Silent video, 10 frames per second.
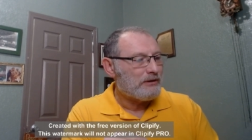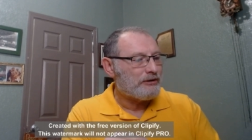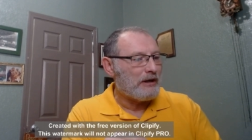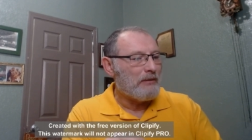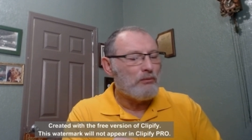
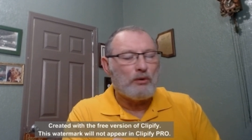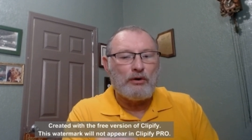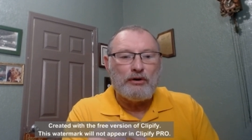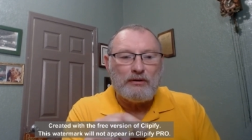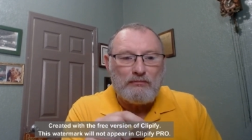same
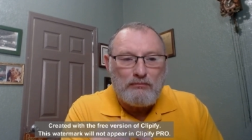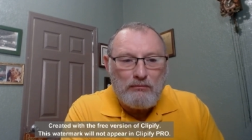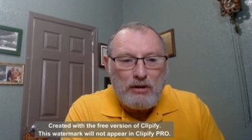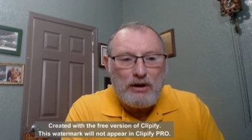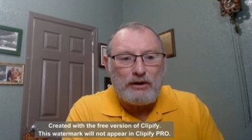word,
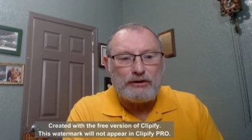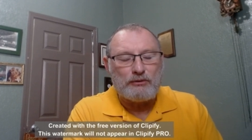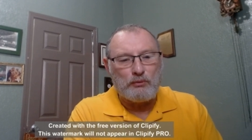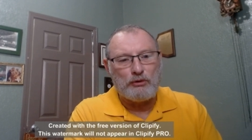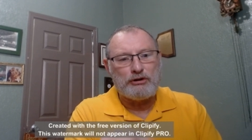must
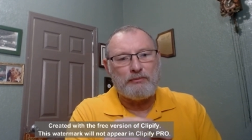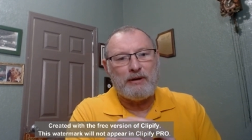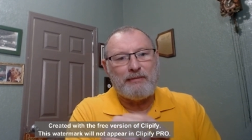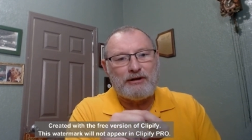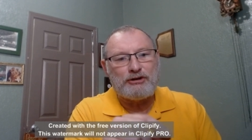worship
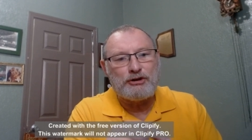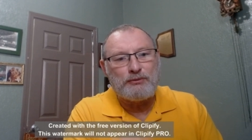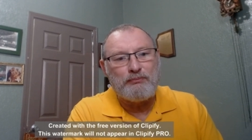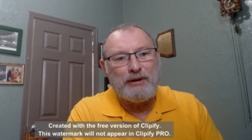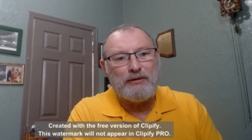him in
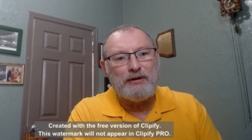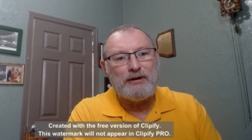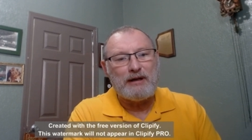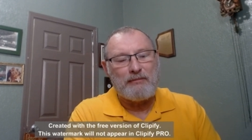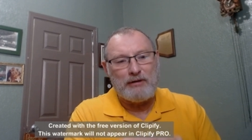spirit.
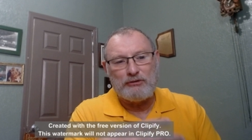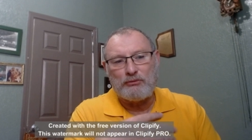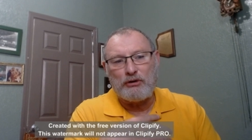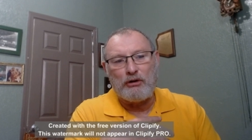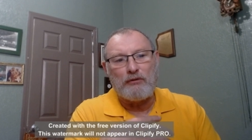That means with
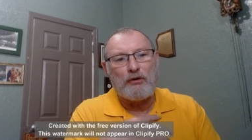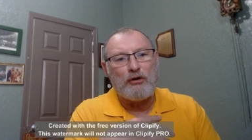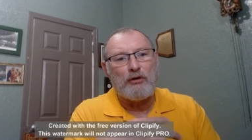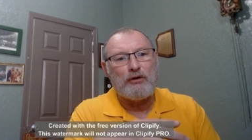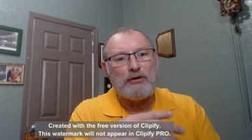all of our
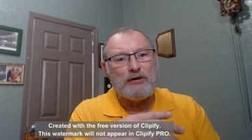heart,